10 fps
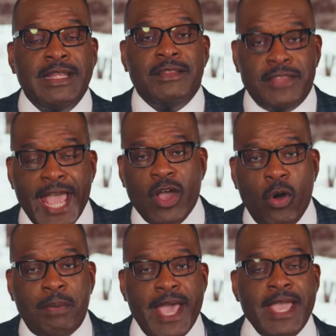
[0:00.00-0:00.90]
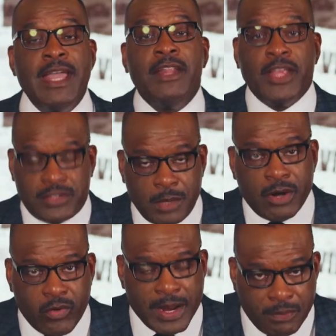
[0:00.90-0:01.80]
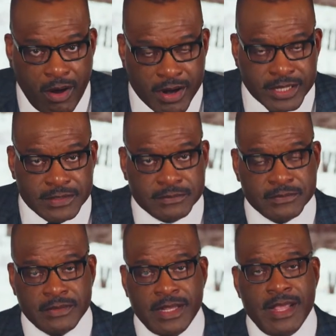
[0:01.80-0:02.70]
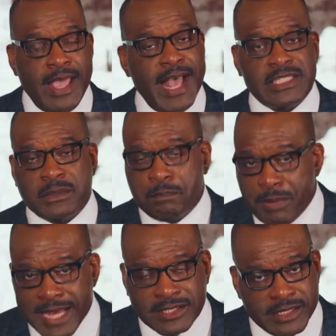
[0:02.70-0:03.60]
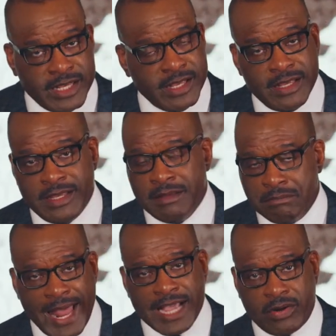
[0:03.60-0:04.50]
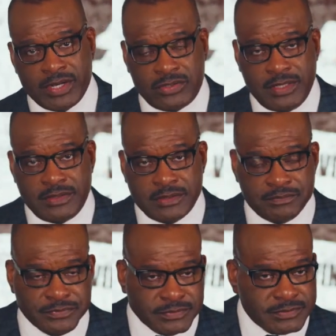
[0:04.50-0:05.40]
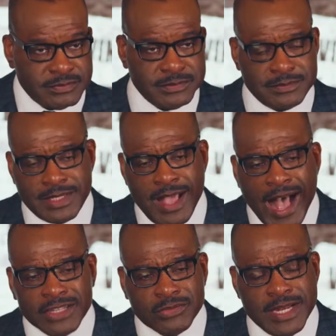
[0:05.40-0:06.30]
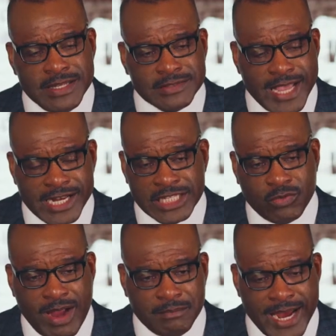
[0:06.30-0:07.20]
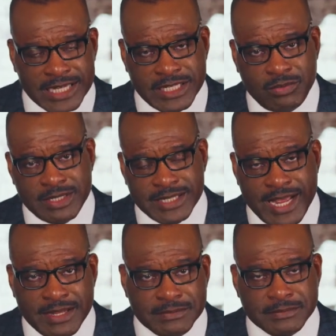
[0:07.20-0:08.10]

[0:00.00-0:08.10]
They obey the Democrat Party, especially black Christians. I was reading this thing in Esquire magazine one time,